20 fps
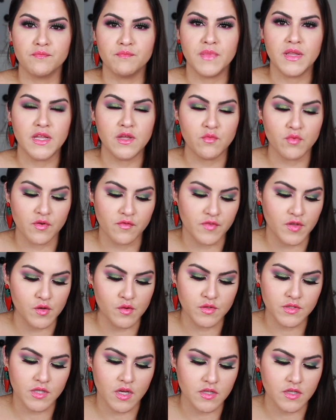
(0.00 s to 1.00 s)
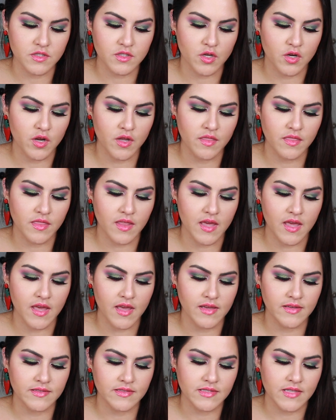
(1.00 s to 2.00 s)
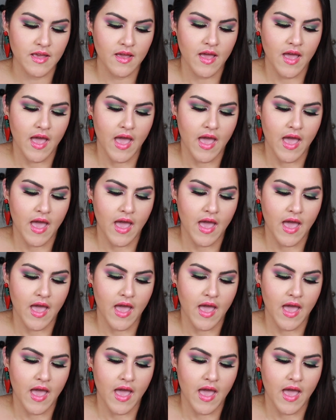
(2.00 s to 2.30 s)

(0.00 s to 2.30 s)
mini reviews certain things.